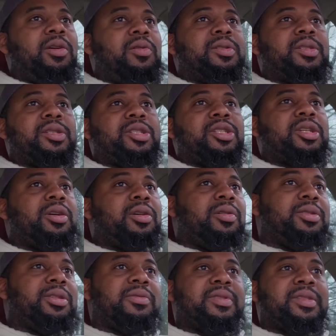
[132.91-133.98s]
going to
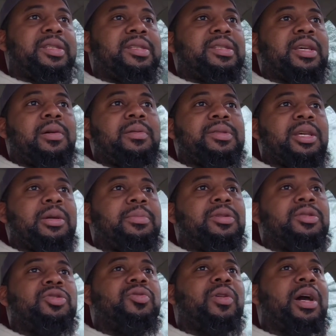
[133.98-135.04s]
shows ever since I was able
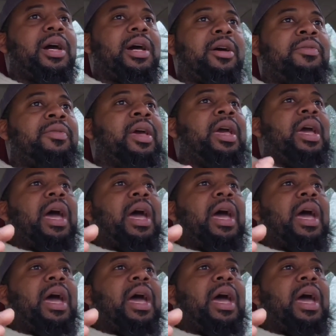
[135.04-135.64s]
to drive,